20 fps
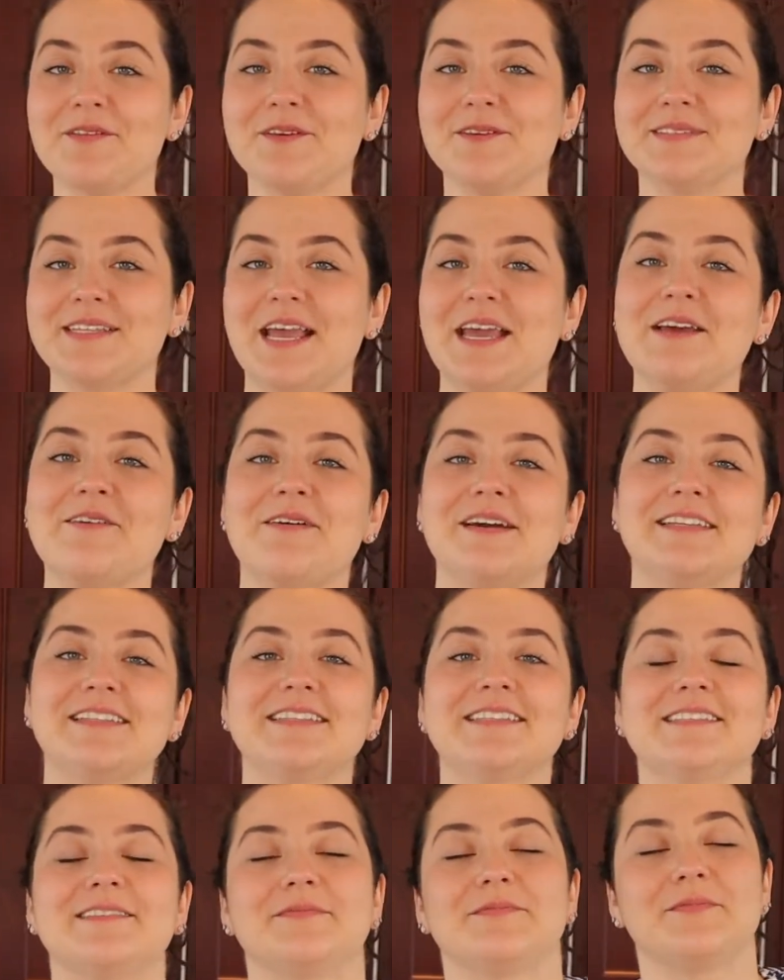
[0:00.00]
those egg
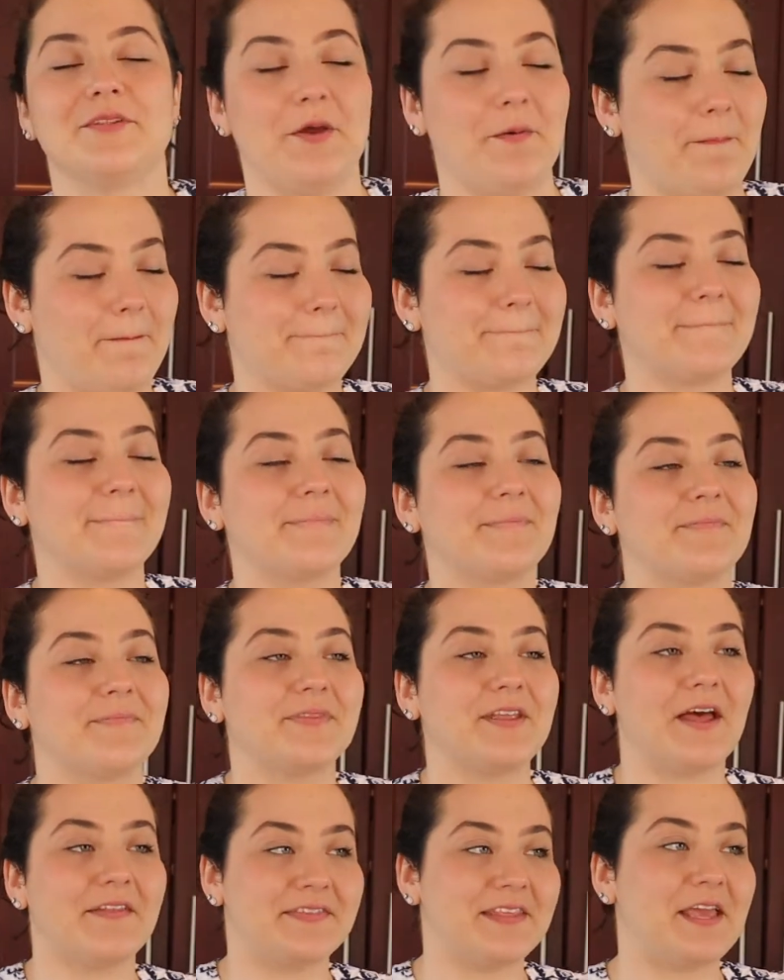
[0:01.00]
whites? No,
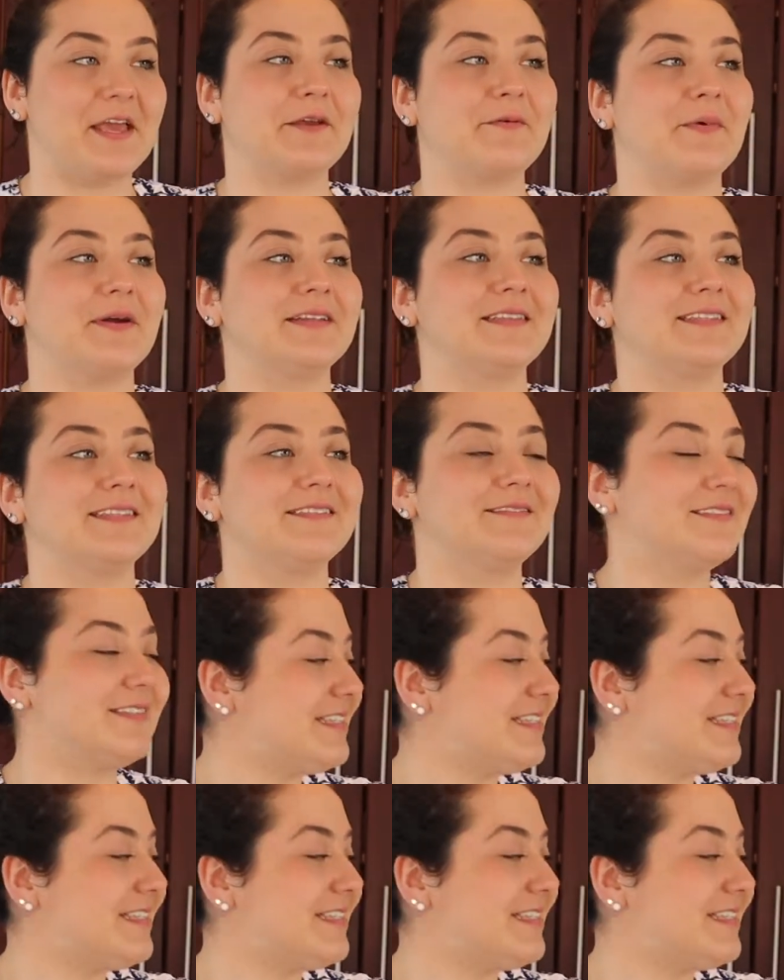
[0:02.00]
not the egg whites.